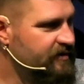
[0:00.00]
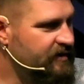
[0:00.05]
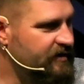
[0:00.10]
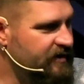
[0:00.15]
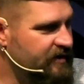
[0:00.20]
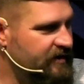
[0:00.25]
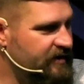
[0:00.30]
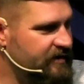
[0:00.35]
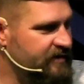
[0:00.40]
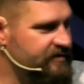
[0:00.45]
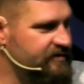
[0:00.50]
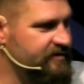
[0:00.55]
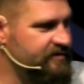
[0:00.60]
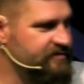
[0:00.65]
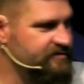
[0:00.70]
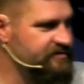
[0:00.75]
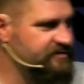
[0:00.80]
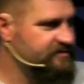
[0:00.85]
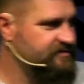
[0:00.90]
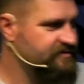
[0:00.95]
uh, the,
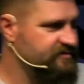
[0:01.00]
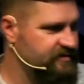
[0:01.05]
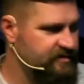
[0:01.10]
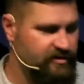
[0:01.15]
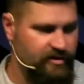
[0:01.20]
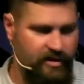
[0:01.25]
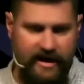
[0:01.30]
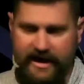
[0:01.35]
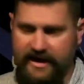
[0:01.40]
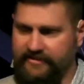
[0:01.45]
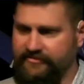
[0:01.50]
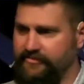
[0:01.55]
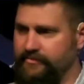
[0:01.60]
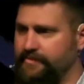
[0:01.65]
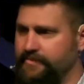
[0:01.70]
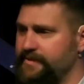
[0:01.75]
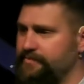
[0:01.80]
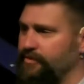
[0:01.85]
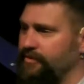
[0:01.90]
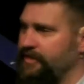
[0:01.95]
just the class for
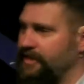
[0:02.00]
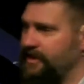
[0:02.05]
people